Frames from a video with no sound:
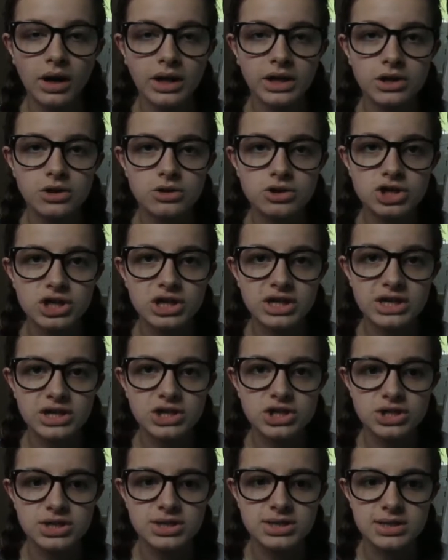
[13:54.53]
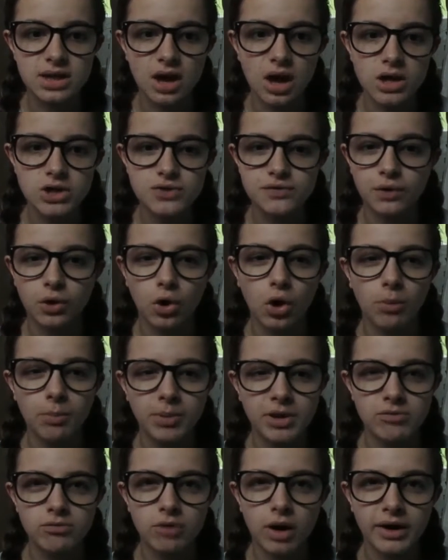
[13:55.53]
usually just search for
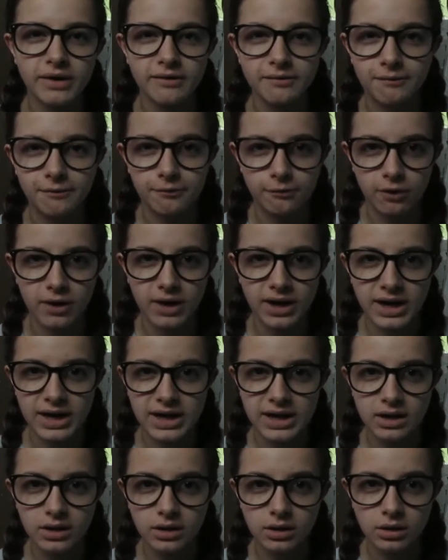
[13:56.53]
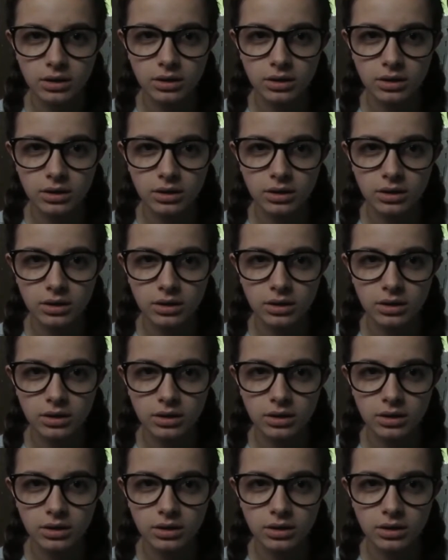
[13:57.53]
copyright-free